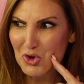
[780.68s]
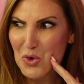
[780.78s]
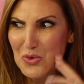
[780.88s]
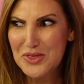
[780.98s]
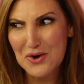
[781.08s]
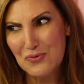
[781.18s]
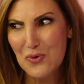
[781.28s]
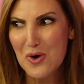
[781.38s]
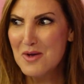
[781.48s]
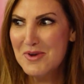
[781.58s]
So
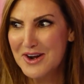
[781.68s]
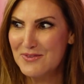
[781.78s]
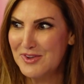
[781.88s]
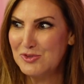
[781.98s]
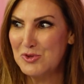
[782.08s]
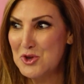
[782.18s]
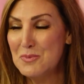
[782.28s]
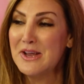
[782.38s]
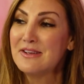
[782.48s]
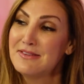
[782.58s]
therefore, I'm not gonna have sex with you
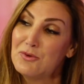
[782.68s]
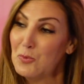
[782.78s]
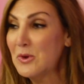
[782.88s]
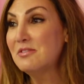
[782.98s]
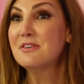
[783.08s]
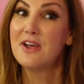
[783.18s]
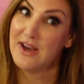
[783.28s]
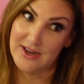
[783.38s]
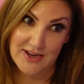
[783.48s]
because it was tiny.